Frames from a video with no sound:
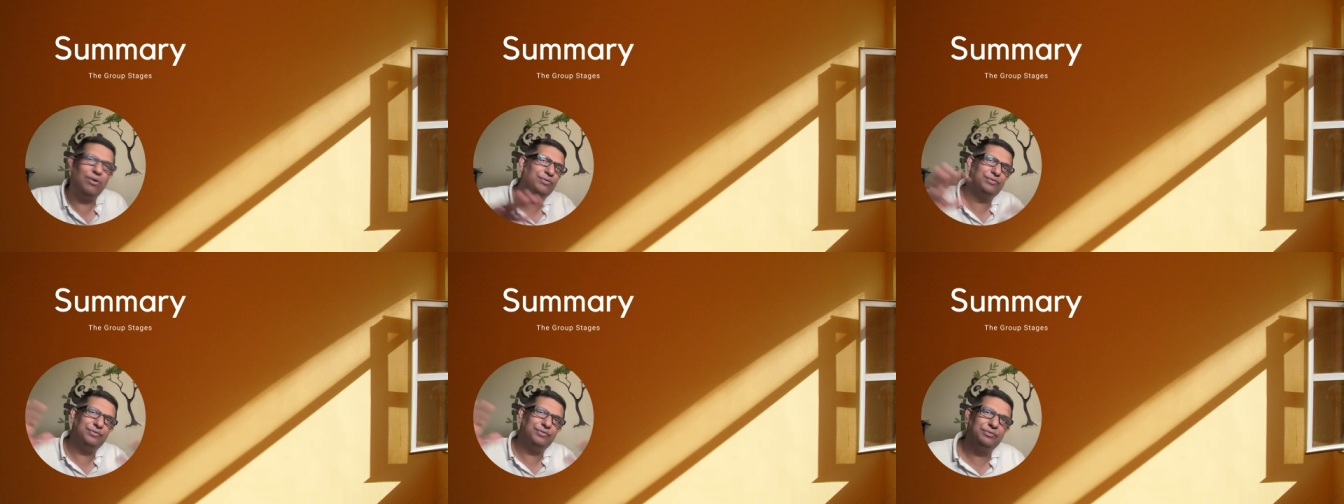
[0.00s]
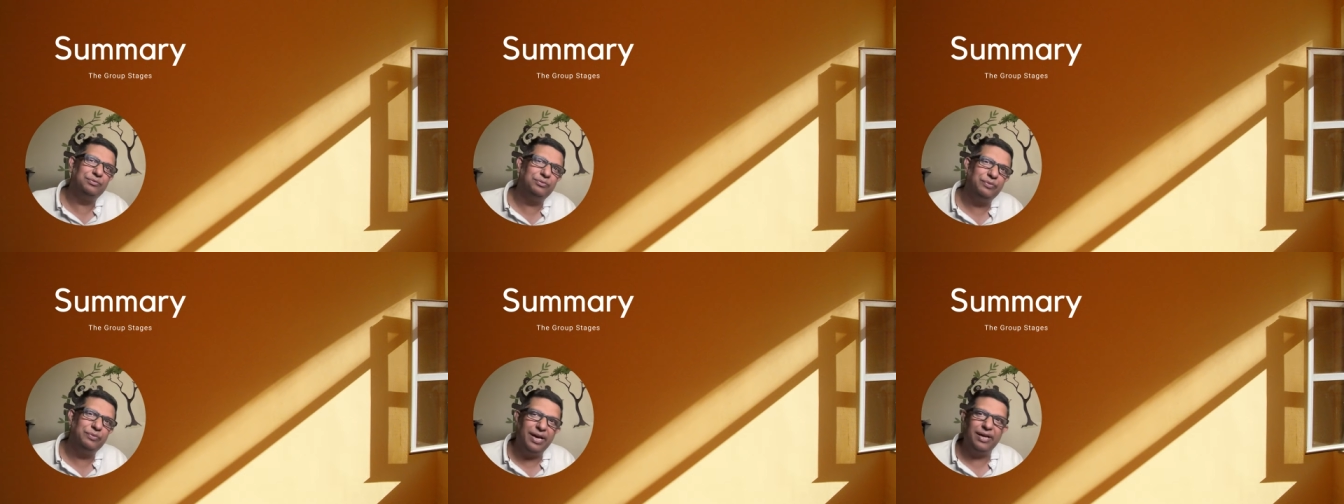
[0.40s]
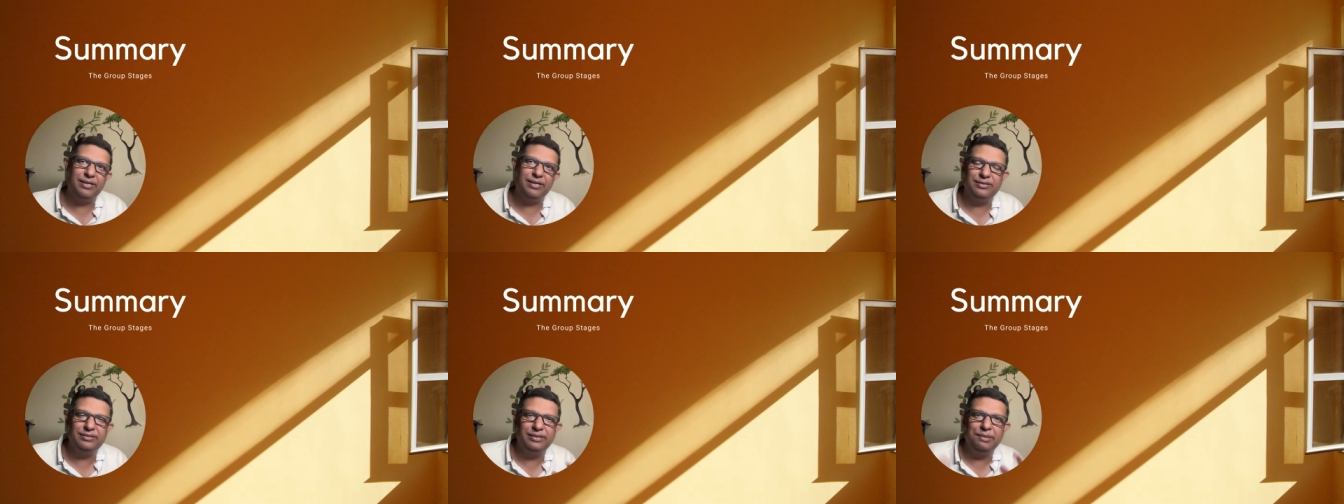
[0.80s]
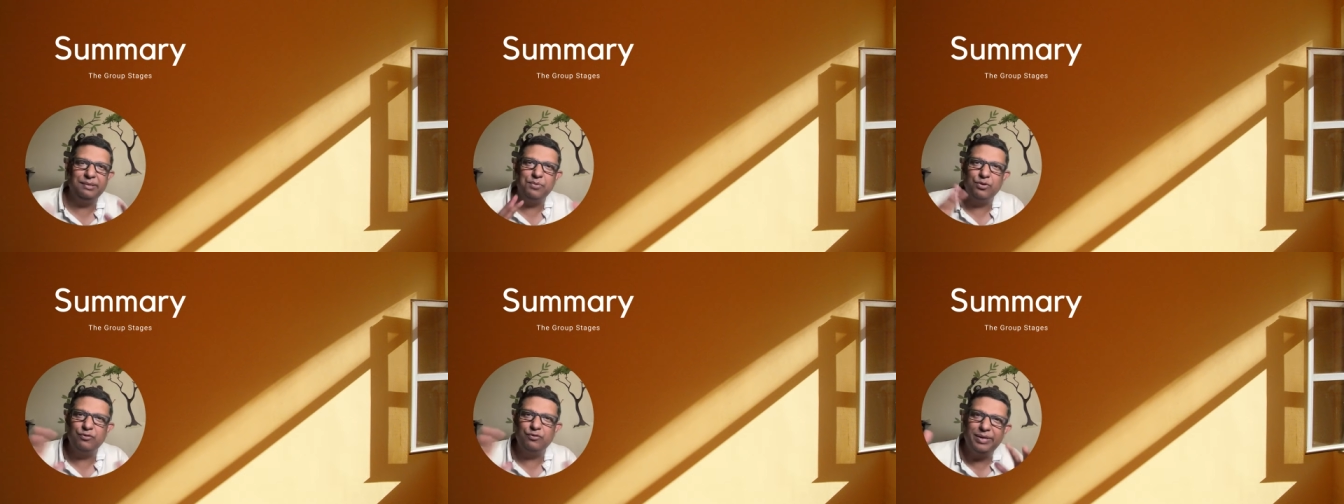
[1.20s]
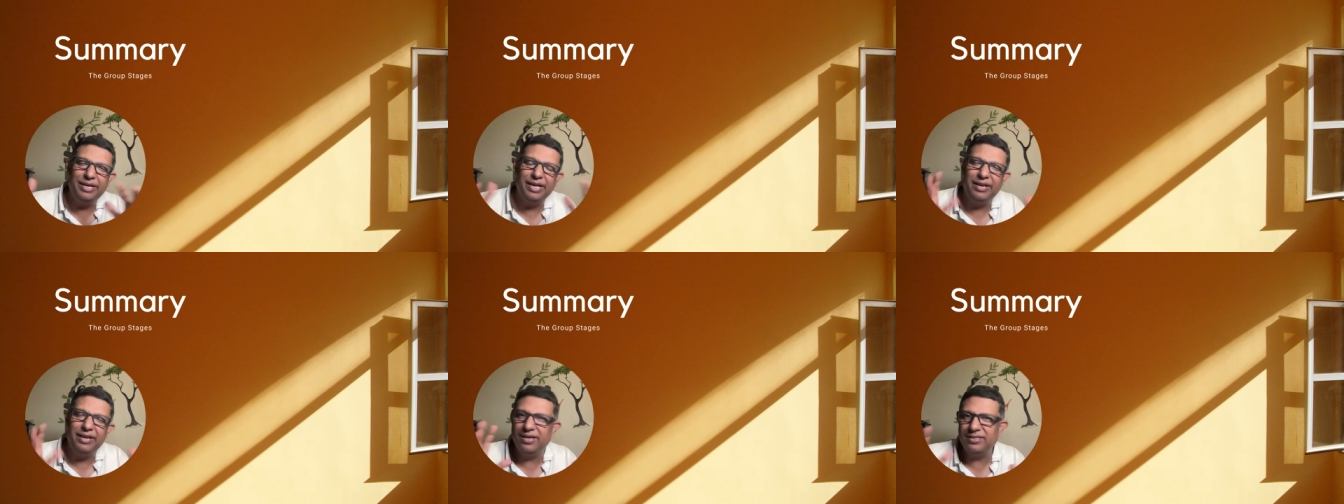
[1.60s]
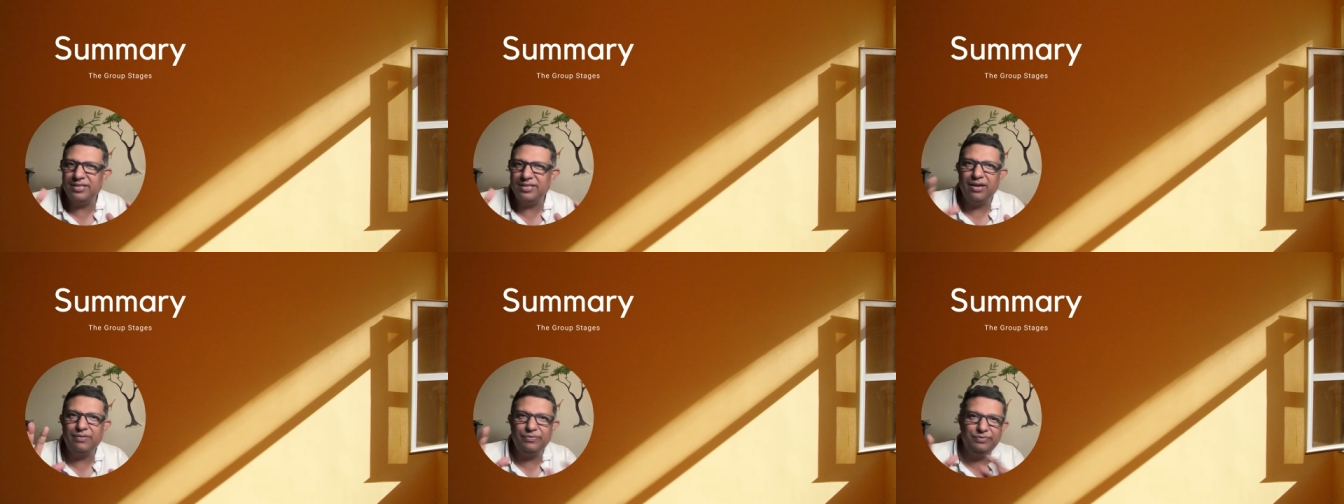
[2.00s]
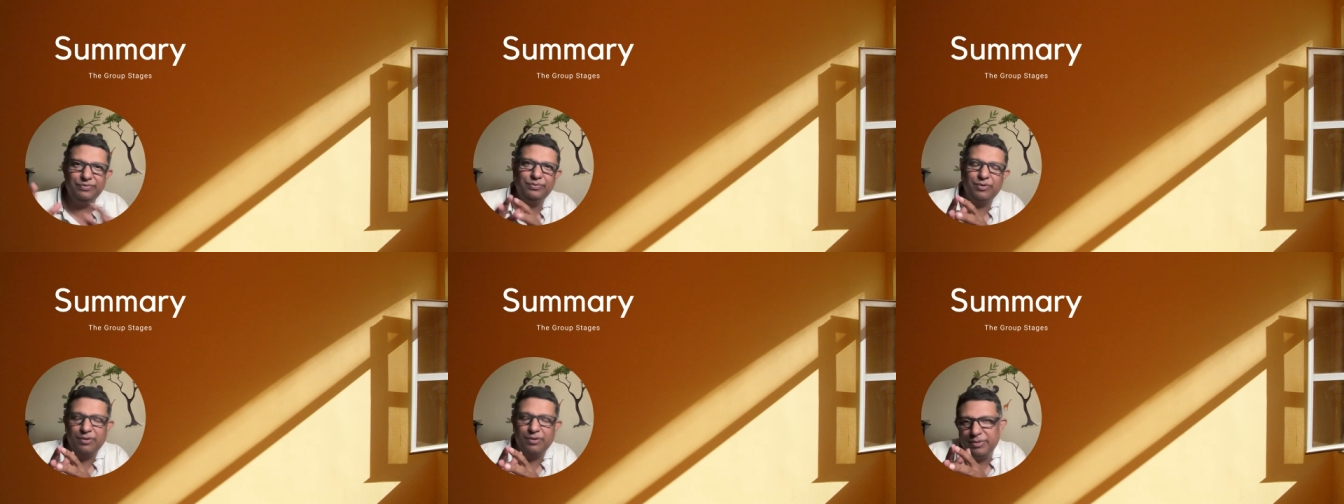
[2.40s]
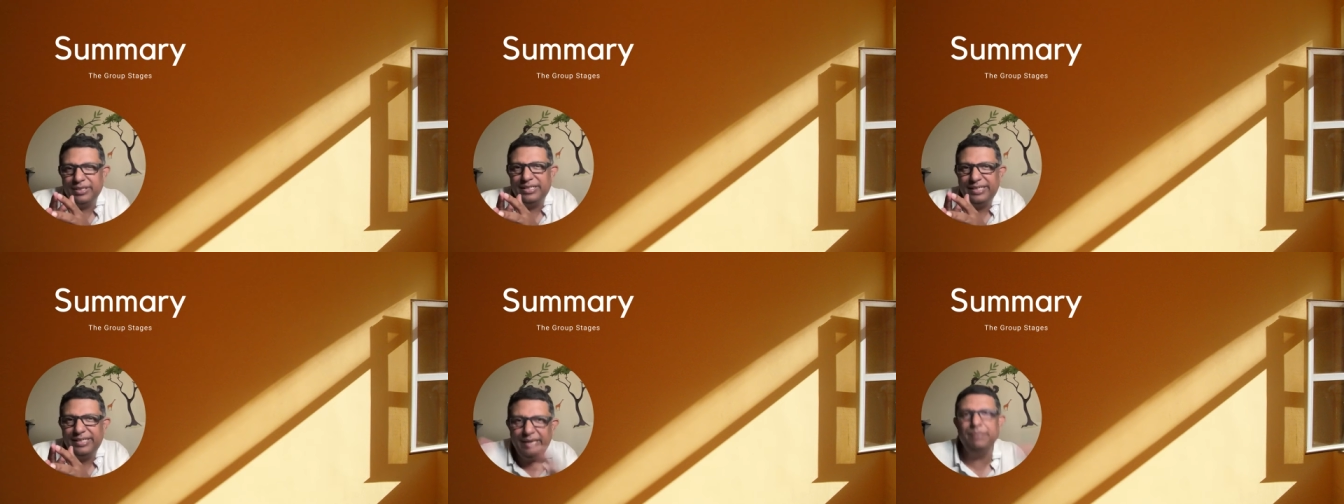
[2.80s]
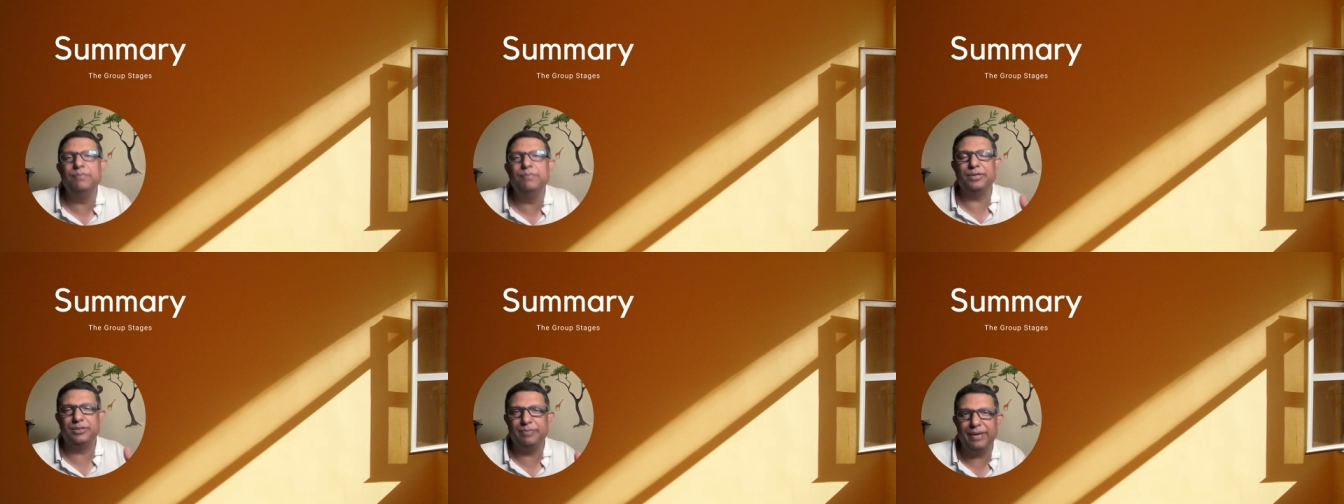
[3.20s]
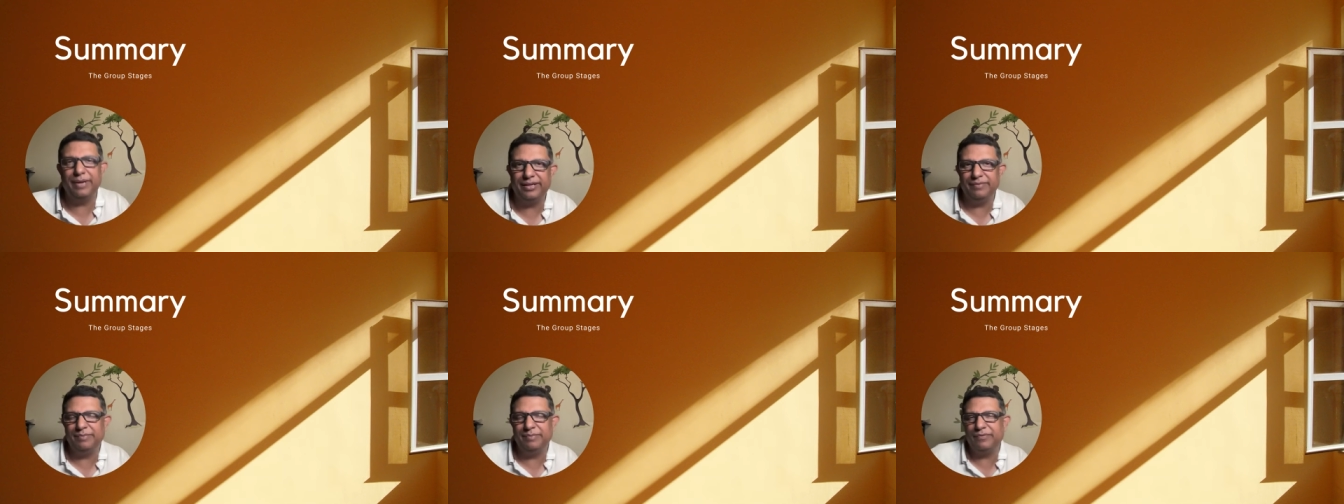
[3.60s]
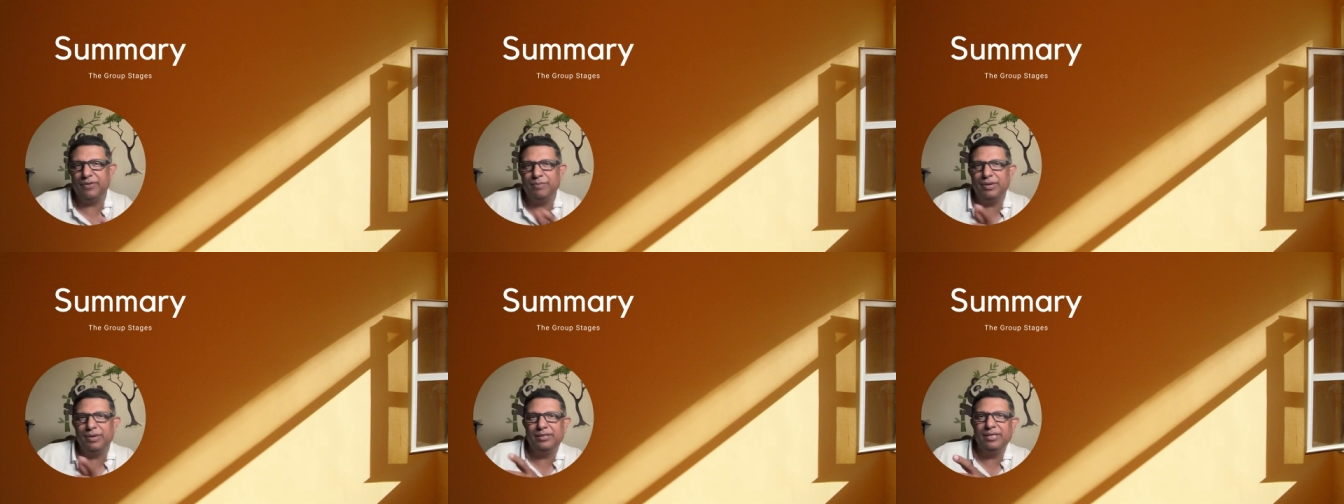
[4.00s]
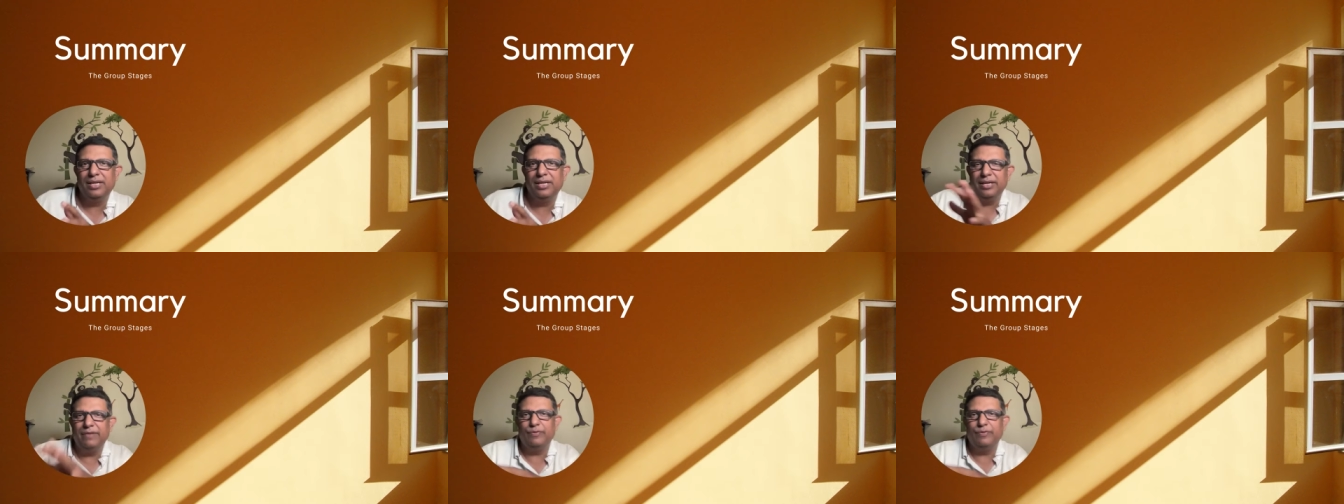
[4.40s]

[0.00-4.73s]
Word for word: of where the improvement areas are from a team perspective but from a